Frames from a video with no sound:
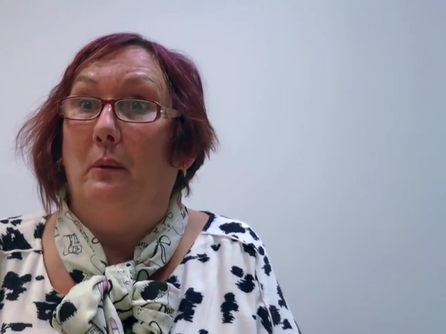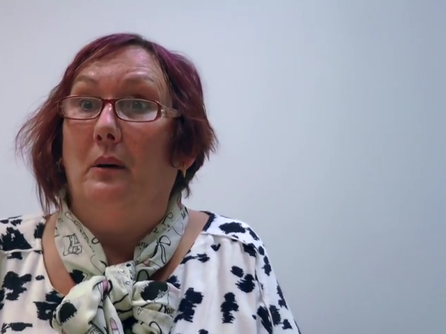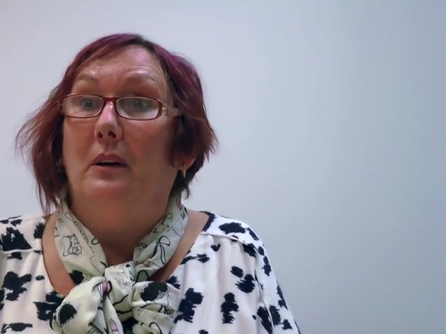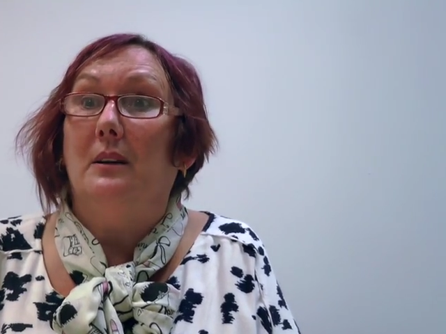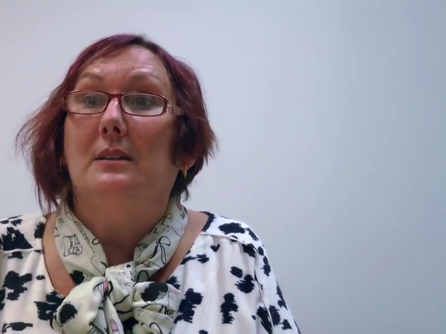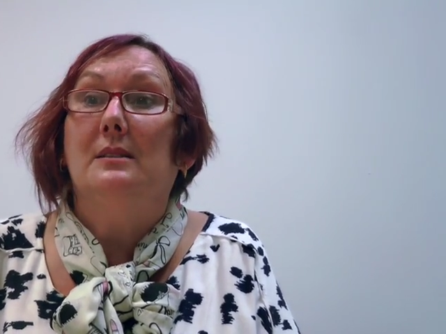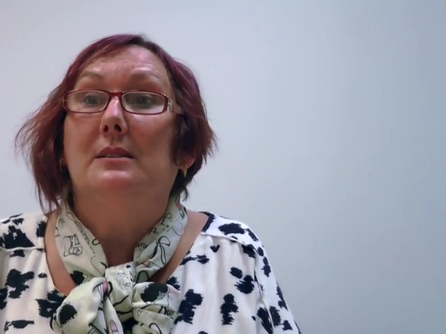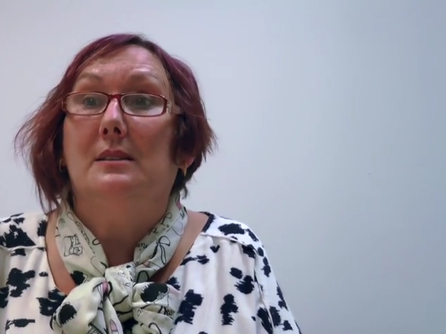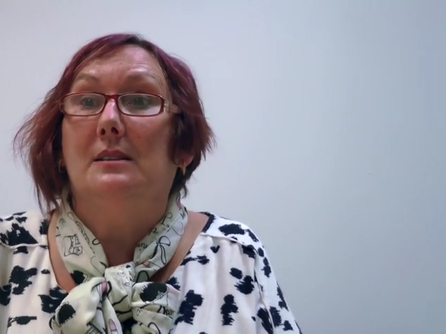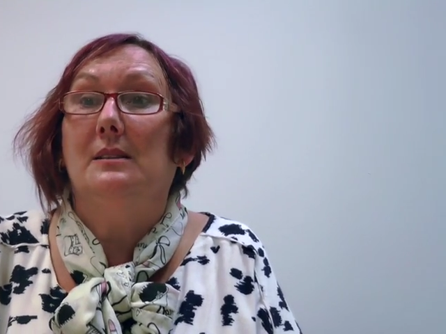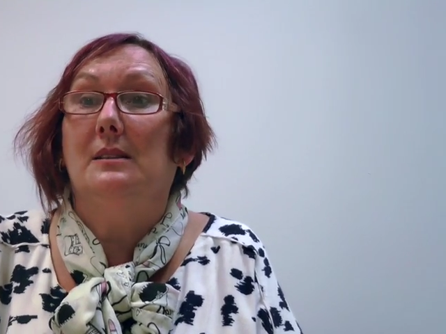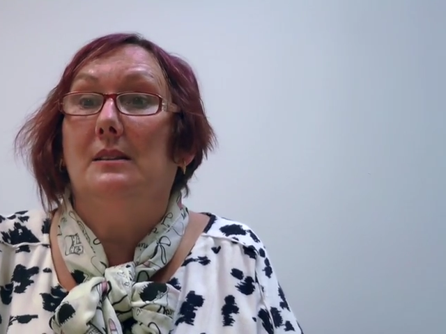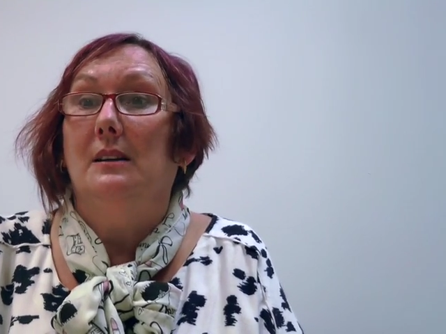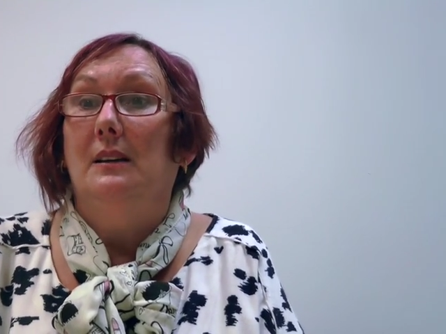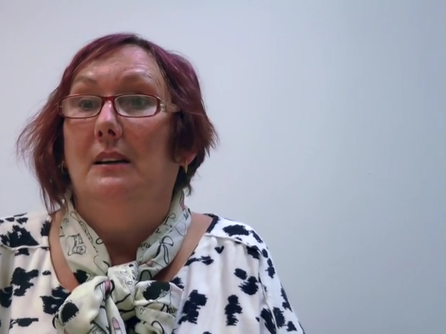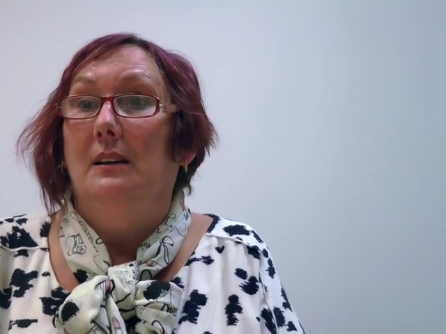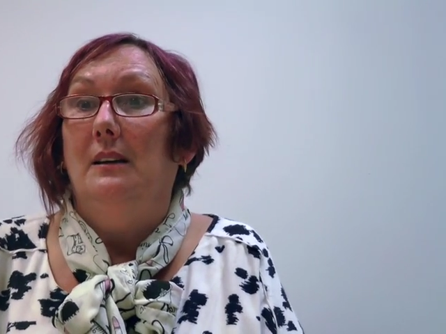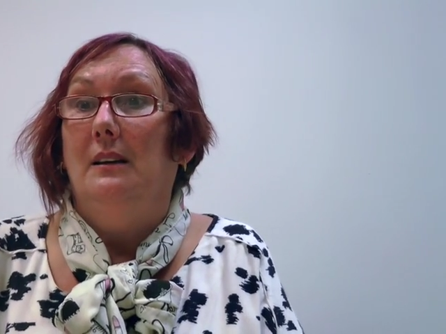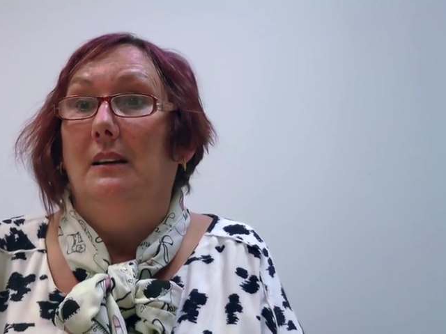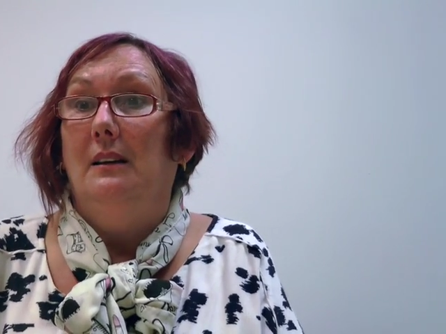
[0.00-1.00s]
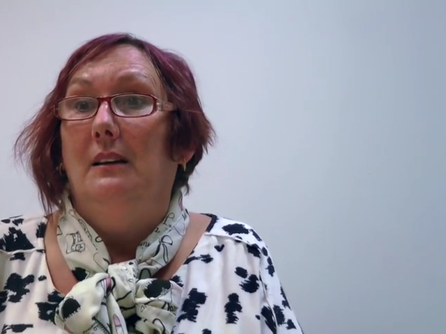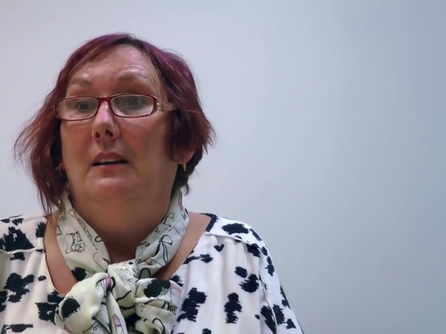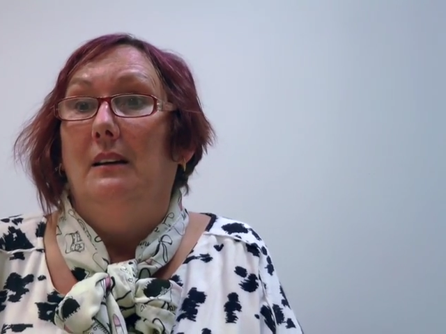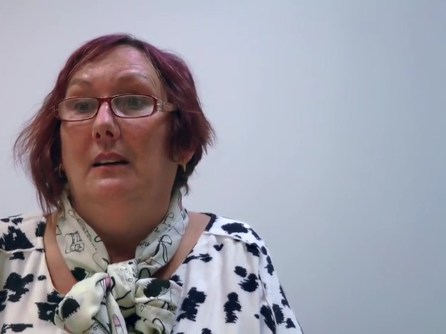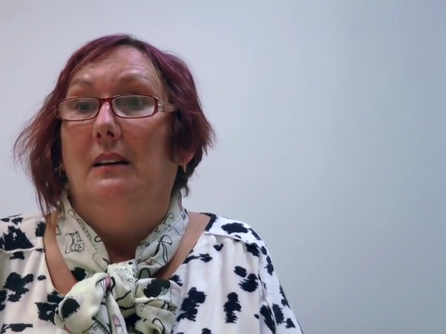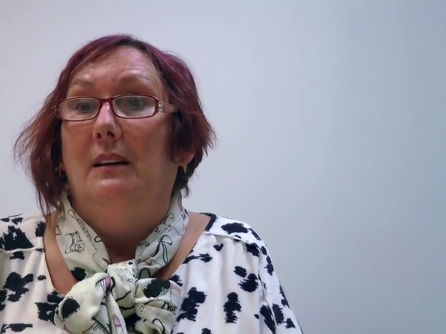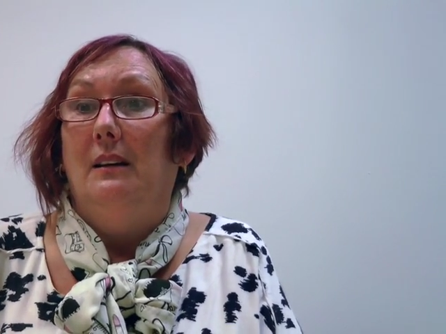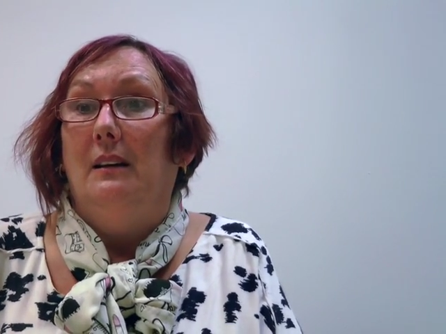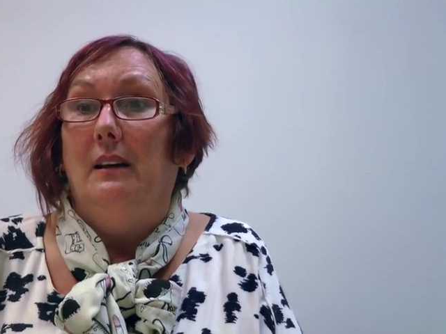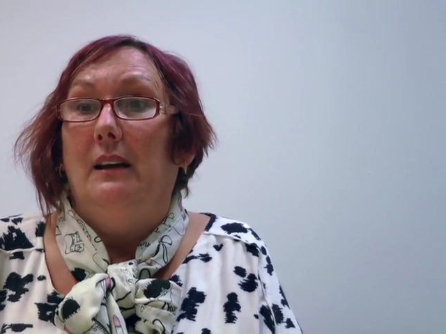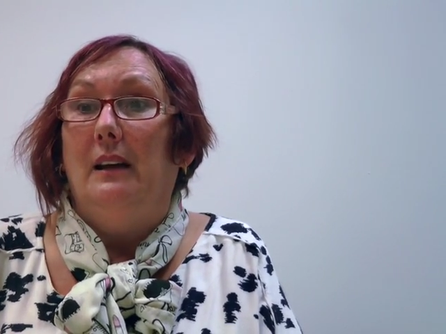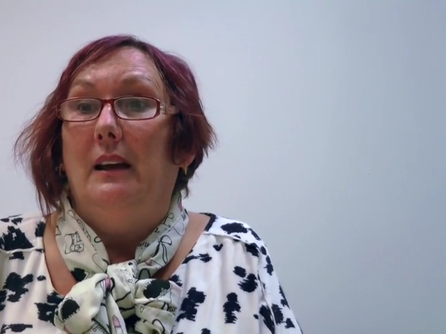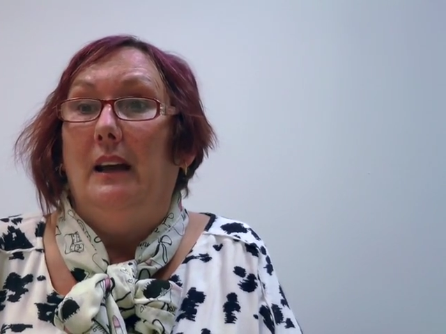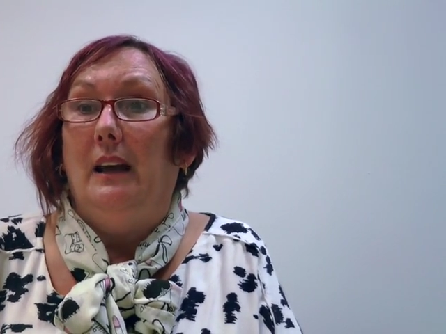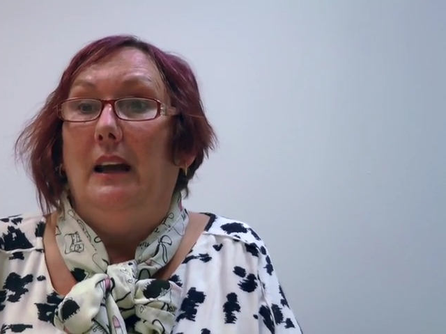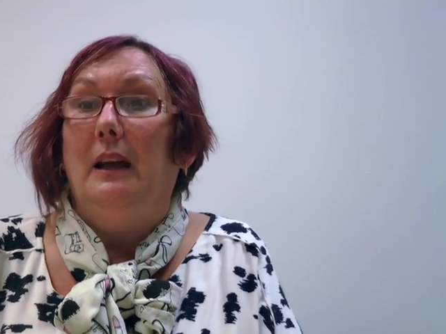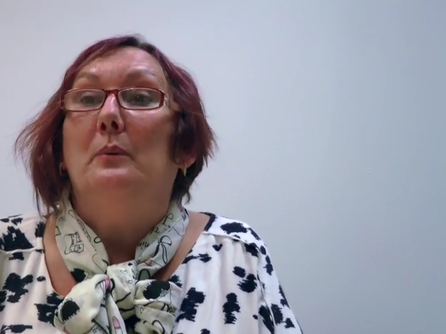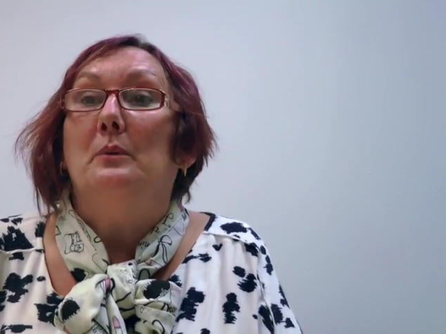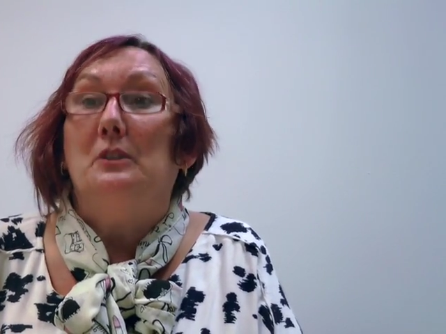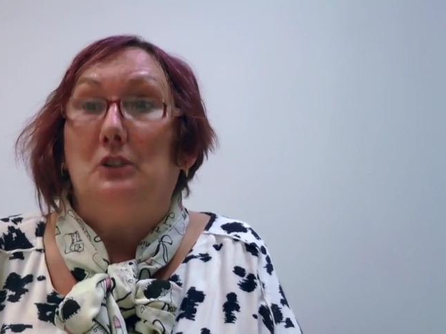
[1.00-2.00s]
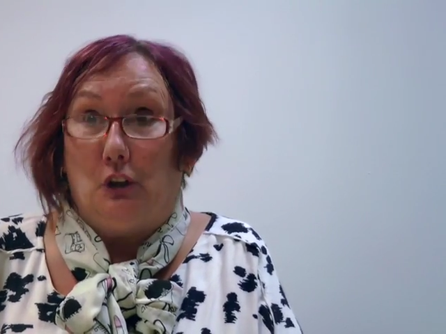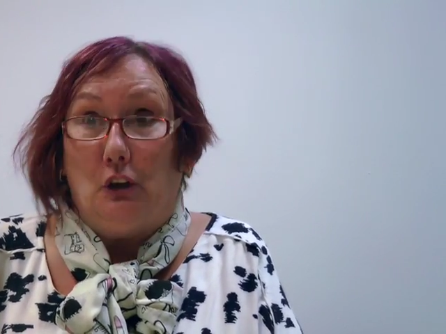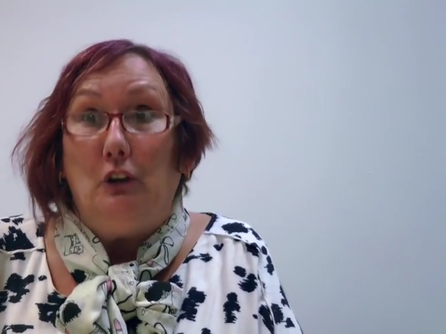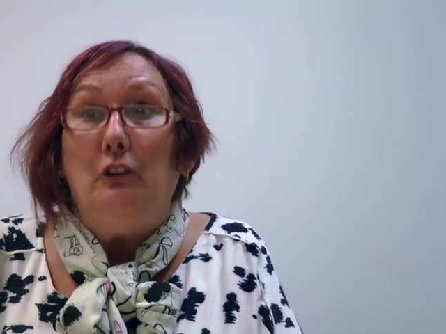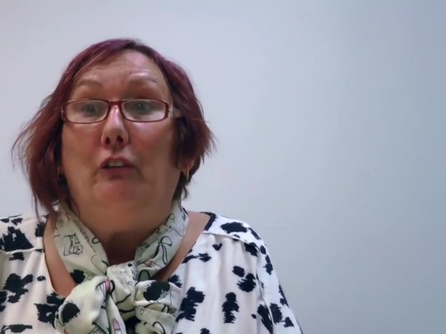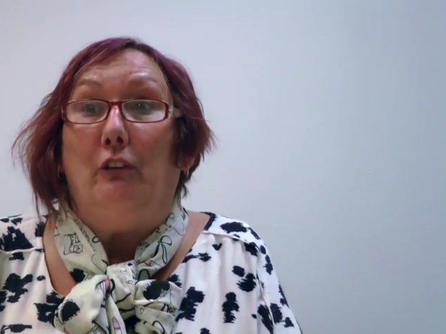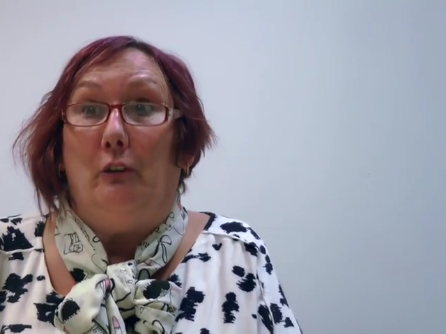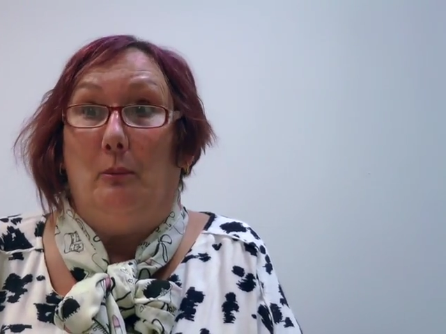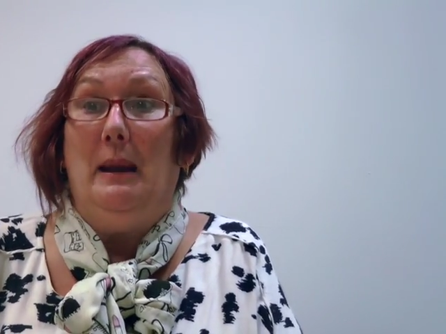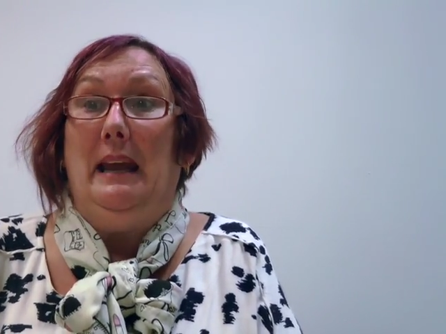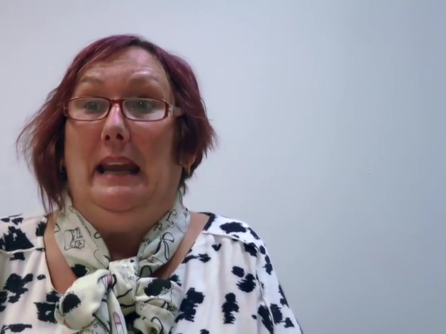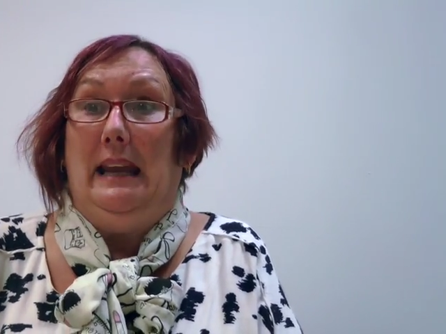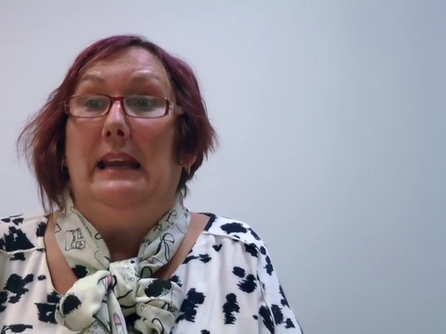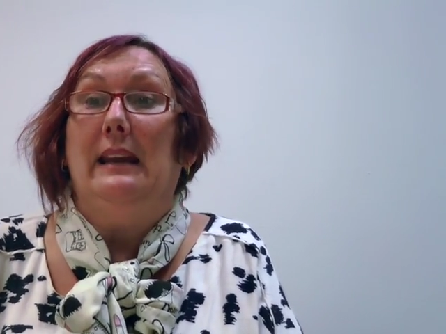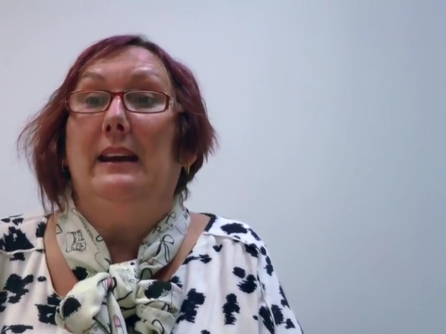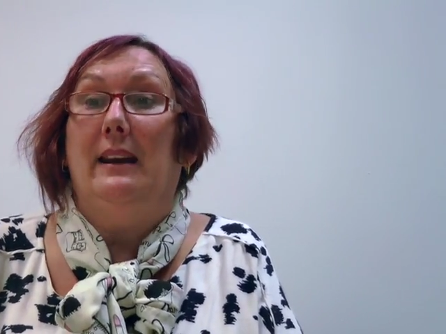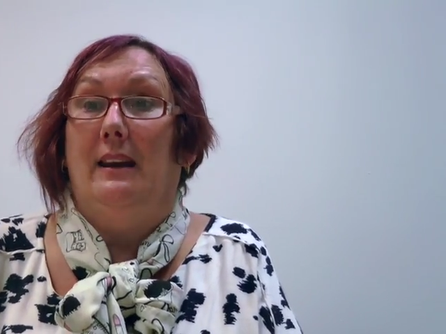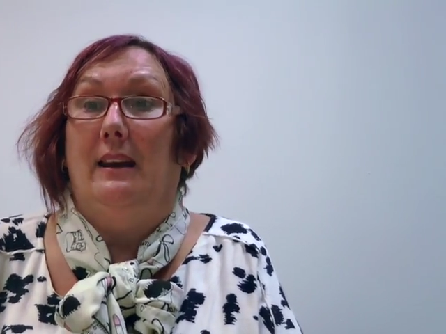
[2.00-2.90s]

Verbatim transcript: was it was good for me.